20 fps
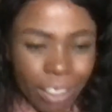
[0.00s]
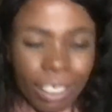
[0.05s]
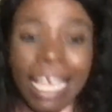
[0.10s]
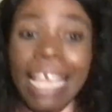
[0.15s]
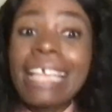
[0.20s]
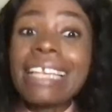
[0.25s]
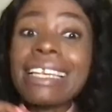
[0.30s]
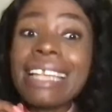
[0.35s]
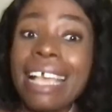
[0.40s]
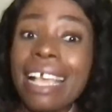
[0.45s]

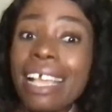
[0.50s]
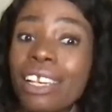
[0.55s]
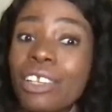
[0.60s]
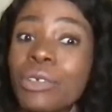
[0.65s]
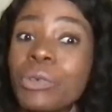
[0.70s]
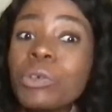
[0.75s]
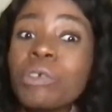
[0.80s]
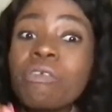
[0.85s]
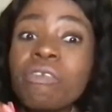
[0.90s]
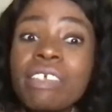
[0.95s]
And then
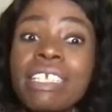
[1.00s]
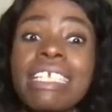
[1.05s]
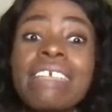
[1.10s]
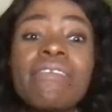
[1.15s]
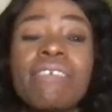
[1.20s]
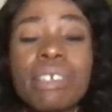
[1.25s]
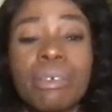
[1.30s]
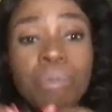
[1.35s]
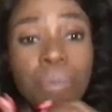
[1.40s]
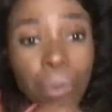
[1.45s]
you will feel
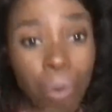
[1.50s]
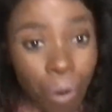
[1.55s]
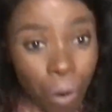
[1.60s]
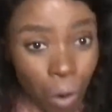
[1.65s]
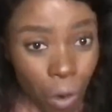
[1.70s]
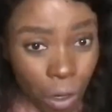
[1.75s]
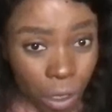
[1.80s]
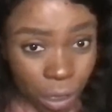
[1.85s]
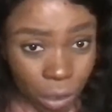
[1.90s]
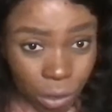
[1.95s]
even
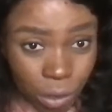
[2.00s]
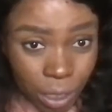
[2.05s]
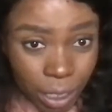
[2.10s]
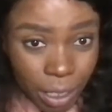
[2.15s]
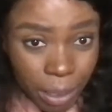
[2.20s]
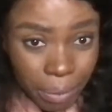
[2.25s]
more good.